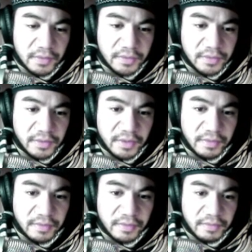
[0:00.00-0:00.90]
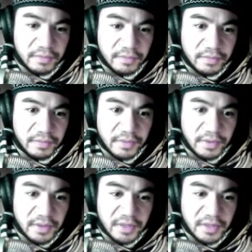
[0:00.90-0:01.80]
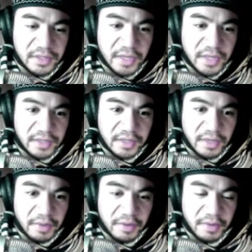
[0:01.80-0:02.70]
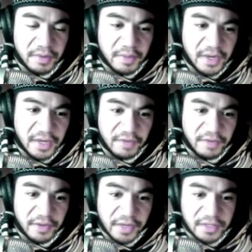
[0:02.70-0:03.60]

So they're, in this text anyway, they're committing evil against